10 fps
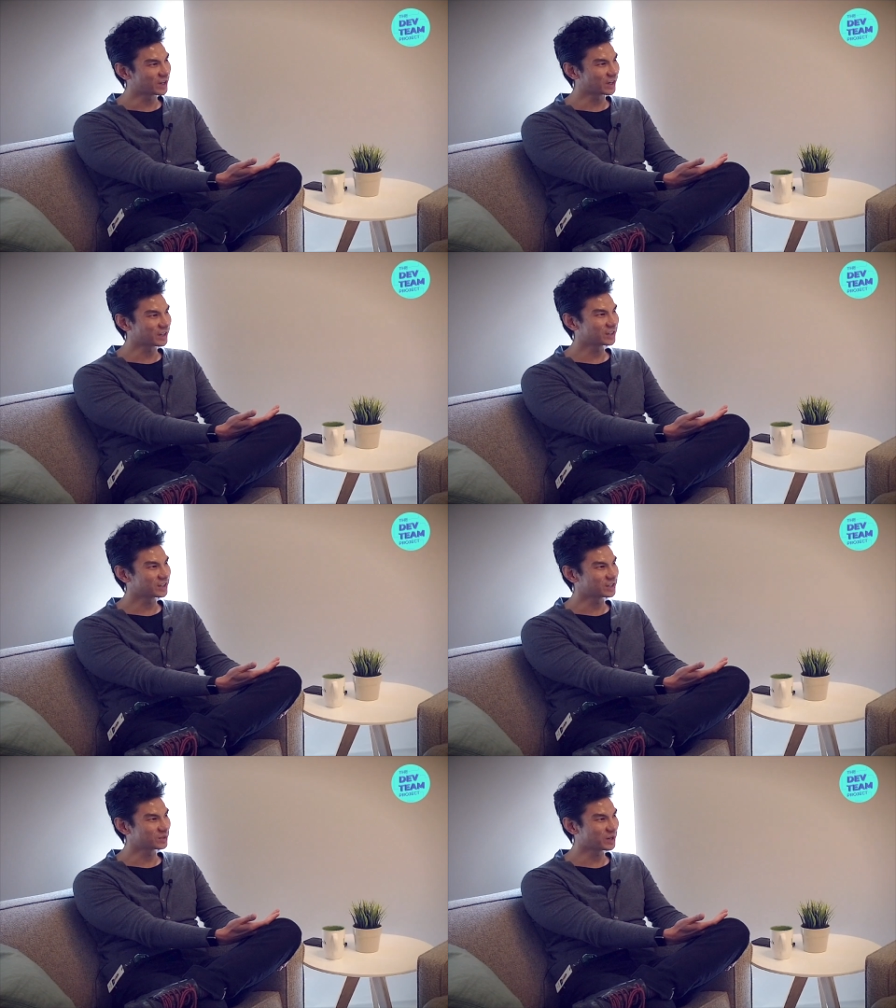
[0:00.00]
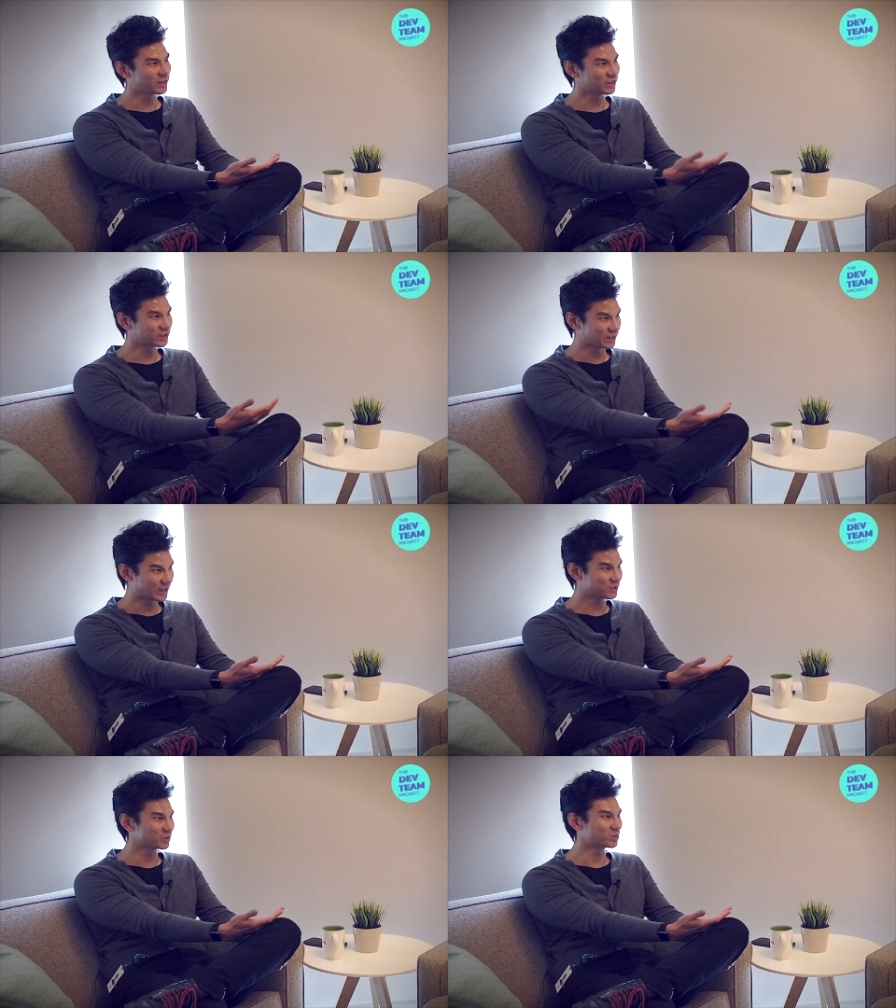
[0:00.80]
by the Python
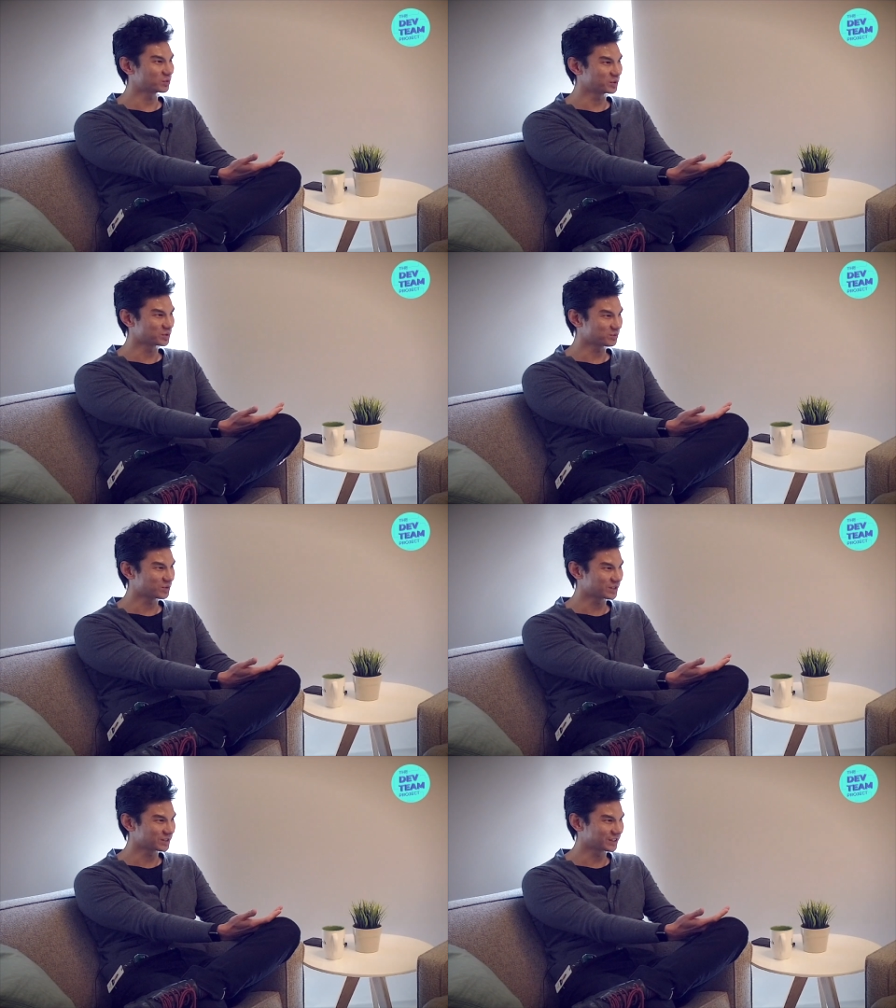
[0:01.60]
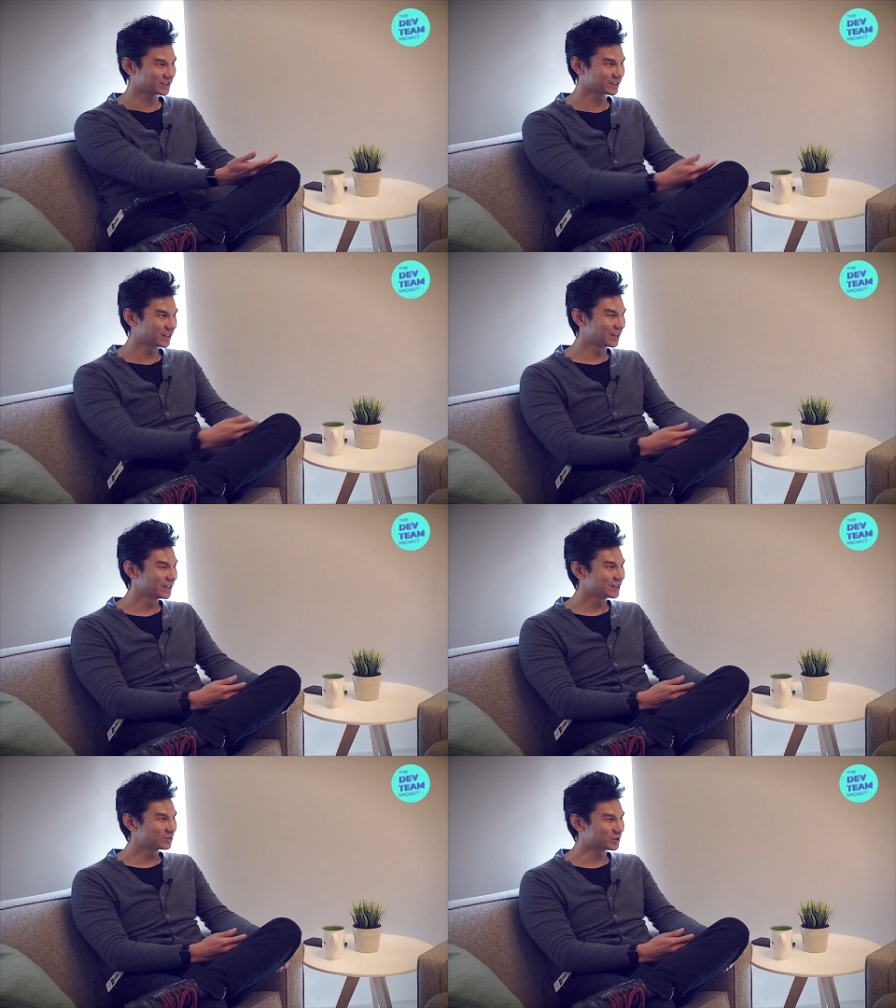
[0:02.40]
enhancement proposal process,
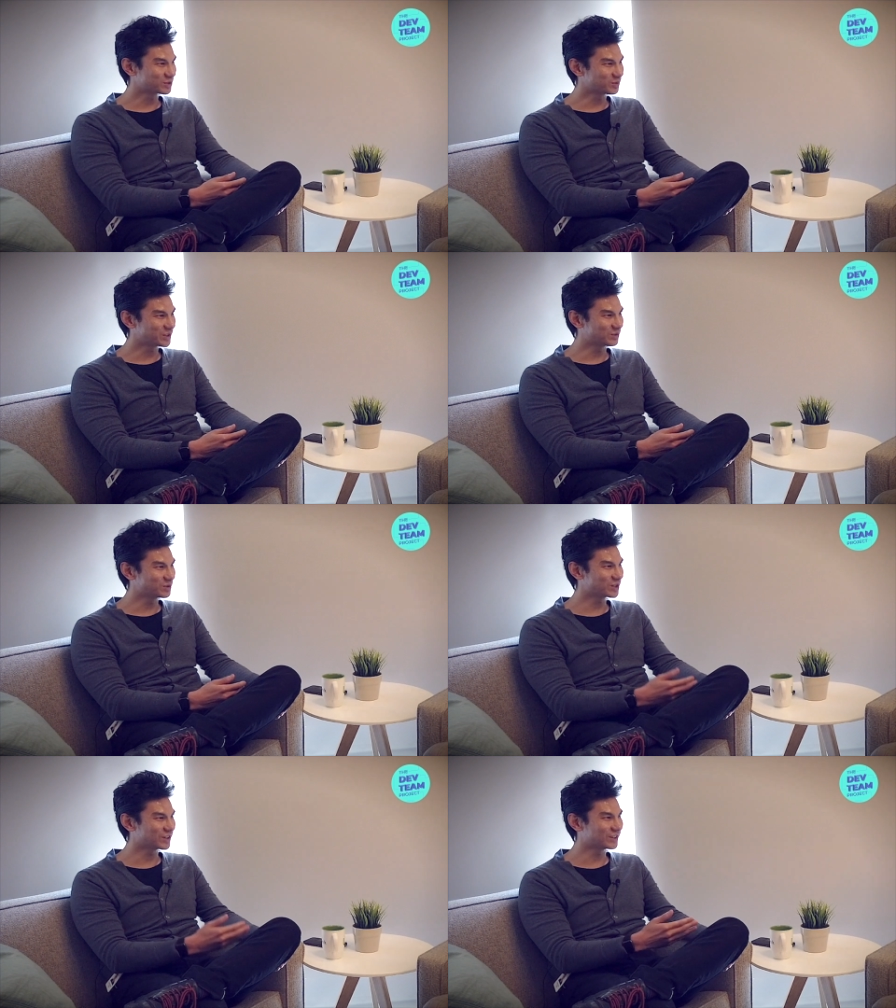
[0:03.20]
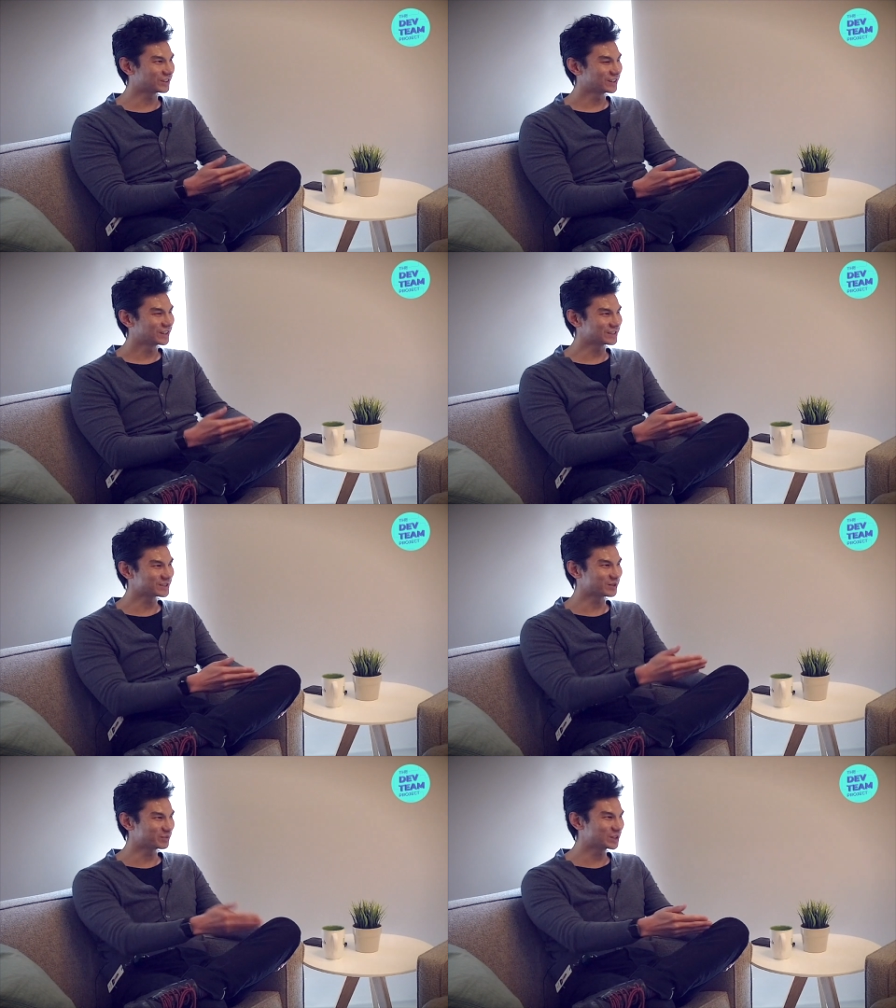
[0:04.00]
which we call,
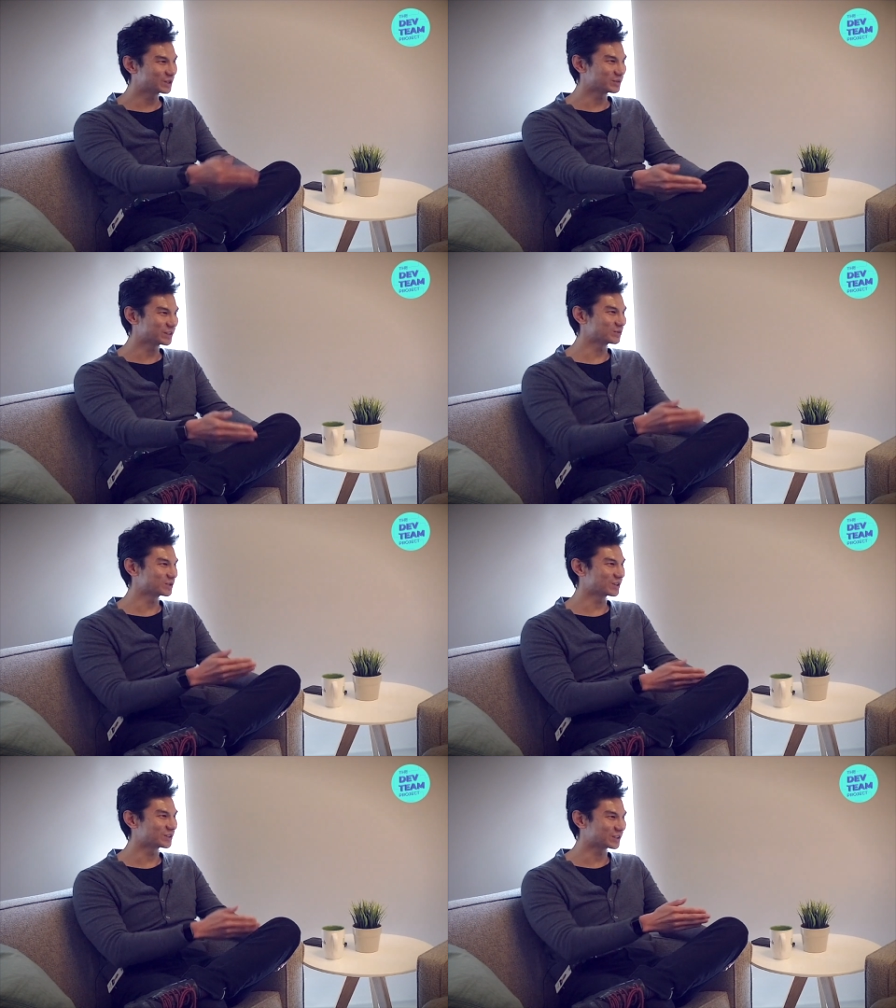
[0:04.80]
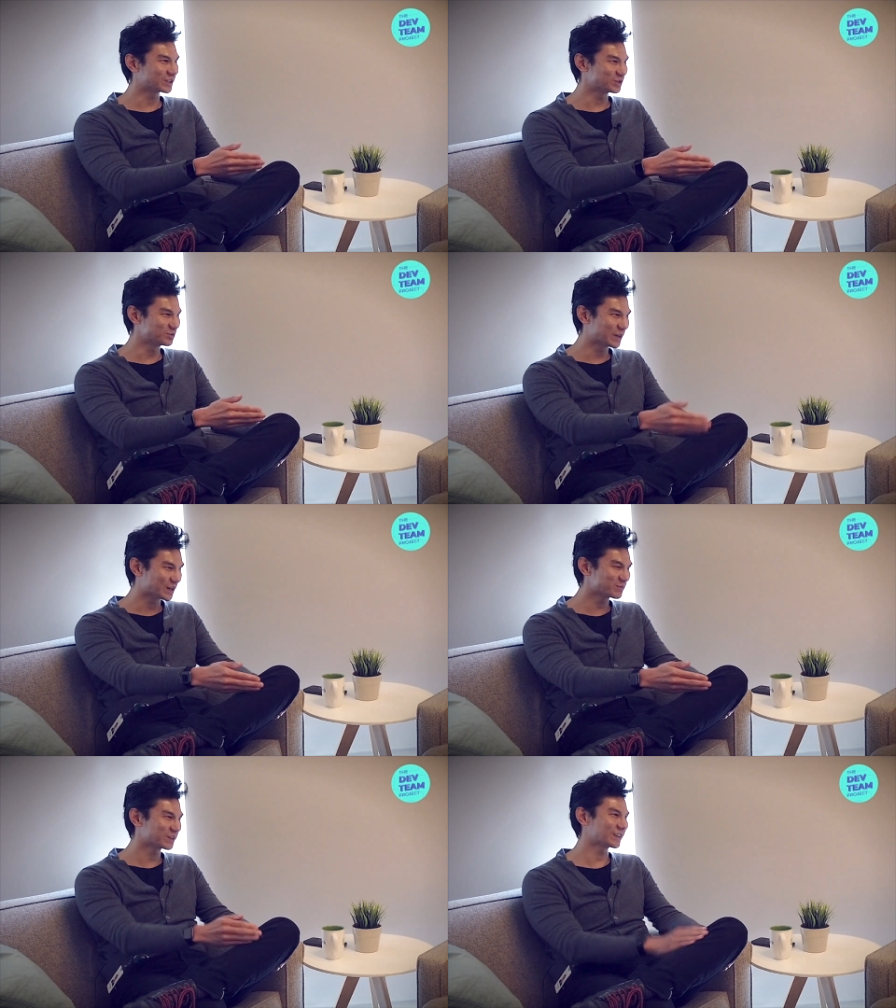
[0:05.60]
instead of PEP, we call it
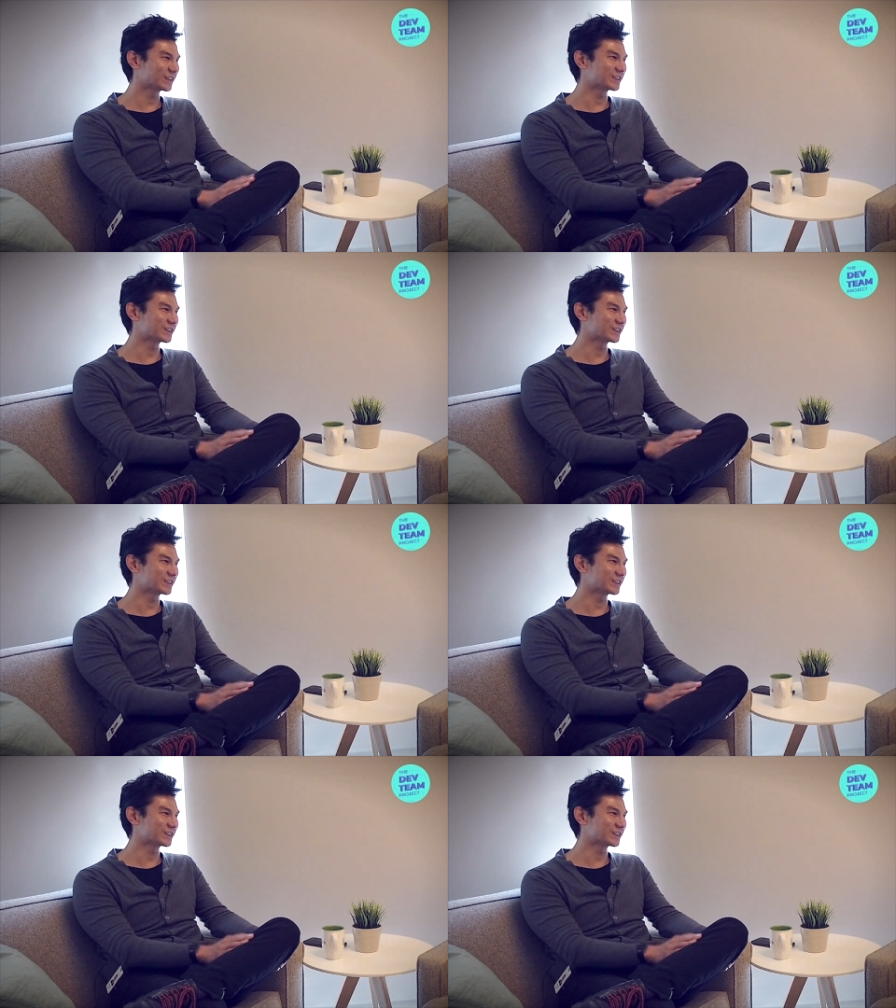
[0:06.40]
UPEP,